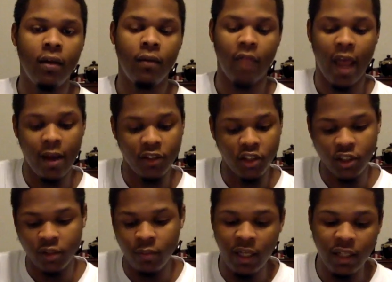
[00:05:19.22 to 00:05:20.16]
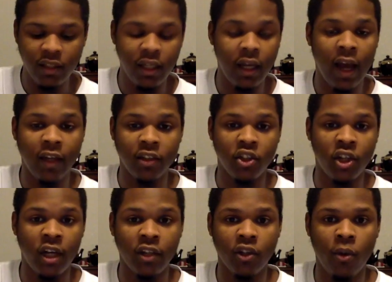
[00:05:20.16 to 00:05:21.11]
that just means he has a
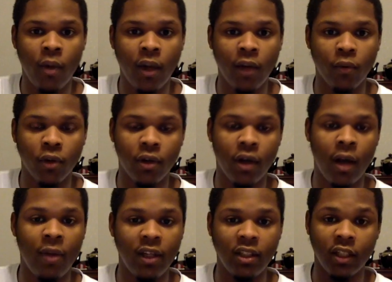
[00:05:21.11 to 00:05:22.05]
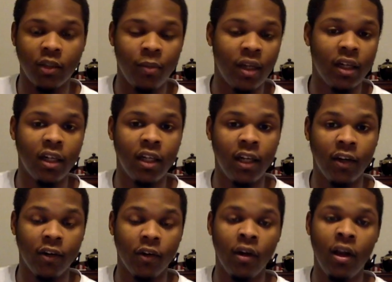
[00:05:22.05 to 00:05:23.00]
chance of winning, Sixth Man of the
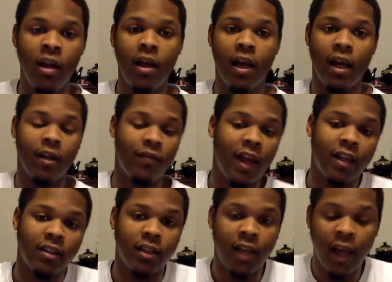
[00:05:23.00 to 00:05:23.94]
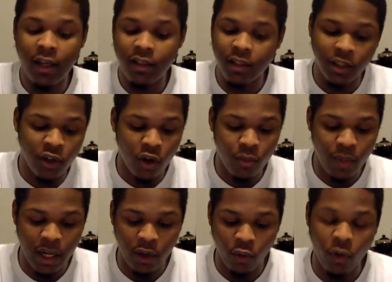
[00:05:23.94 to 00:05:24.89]
Year. And if that's the case, he's going to be
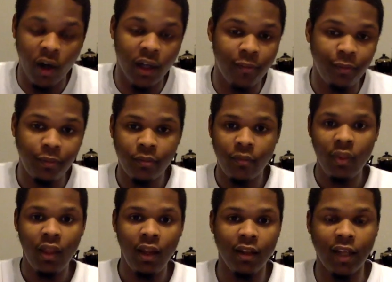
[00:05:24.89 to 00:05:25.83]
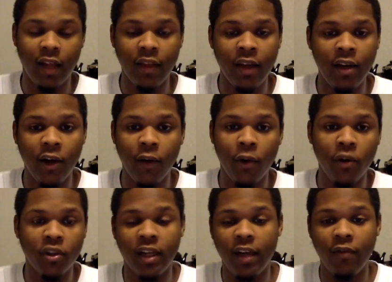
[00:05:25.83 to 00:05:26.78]
in the running. Because I think Derrick
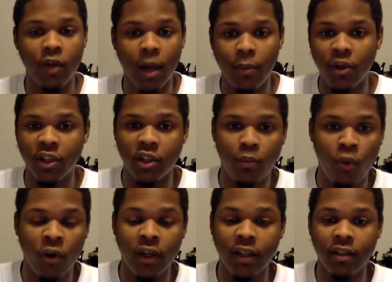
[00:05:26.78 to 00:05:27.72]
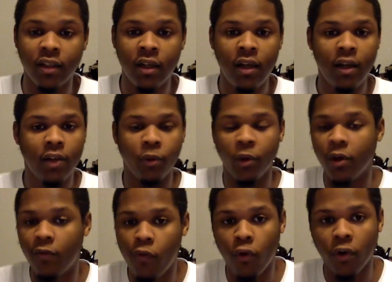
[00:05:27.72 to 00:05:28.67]
Rose can give you double-digit points, 3 to
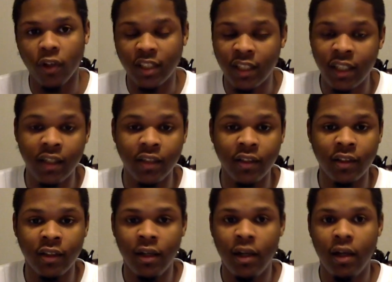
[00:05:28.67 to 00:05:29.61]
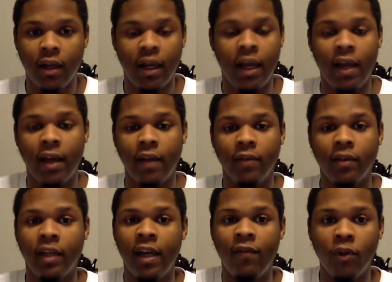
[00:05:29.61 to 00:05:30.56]
4 assists, and
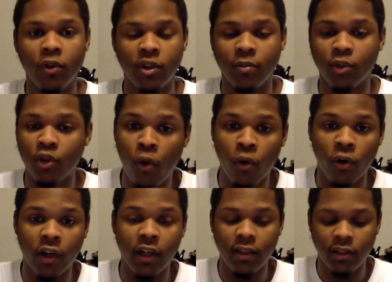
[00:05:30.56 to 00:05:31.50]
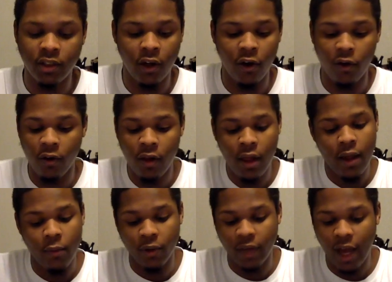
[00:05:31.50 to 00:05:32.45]
give you some scoring. So
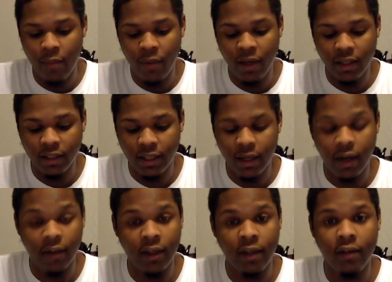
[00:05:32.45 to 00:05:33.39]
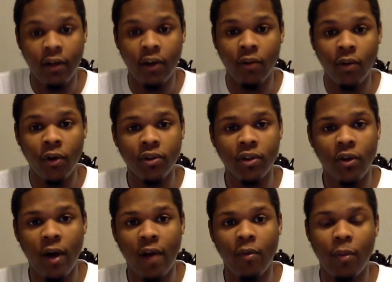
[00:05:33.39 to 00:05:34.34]
with that being said, I think Derrick Rose is going
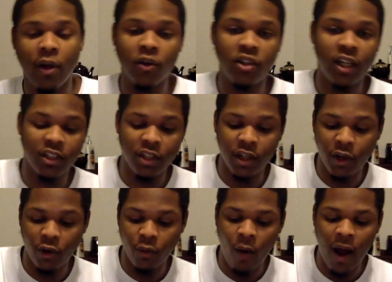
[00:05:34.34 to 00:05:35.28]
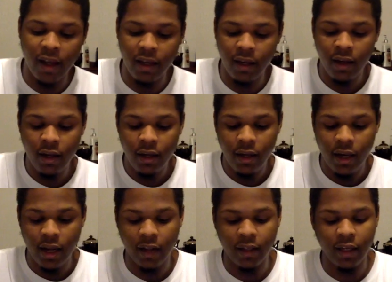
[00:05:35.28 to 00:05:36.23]
to have a better chance than Derrick White.
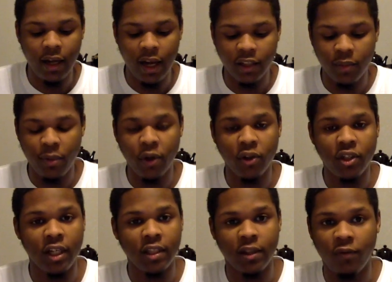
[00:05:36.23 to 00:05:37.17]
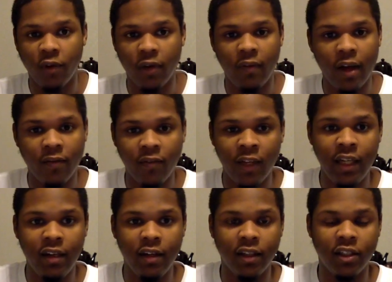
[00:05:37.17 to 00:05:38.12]
And I think he has a better chance than Fred
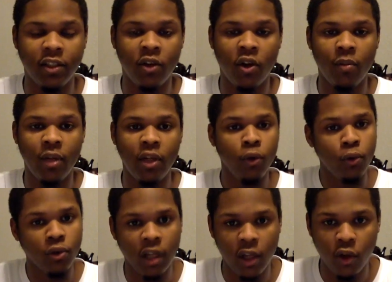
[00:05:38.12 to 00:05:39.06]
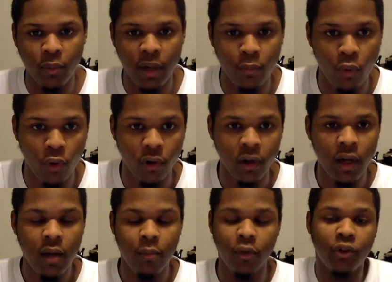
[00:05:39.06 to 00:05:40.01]
VanVleet because he's going to be used a little bit more.
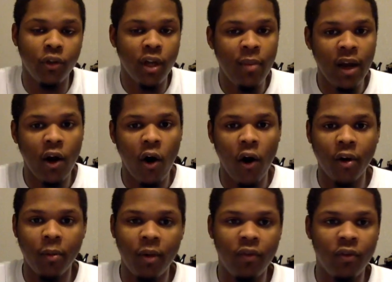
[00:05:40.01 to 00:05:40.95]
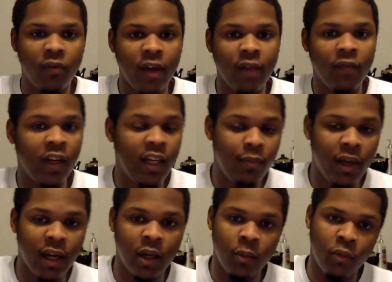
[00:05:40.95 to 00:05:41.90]
But you can make an argument for VanVleet
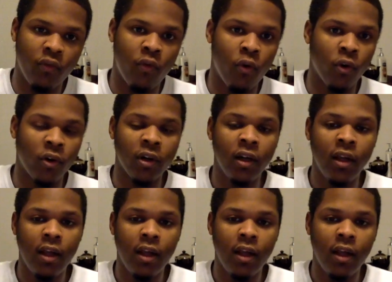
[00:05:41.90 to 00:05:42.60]
being number 4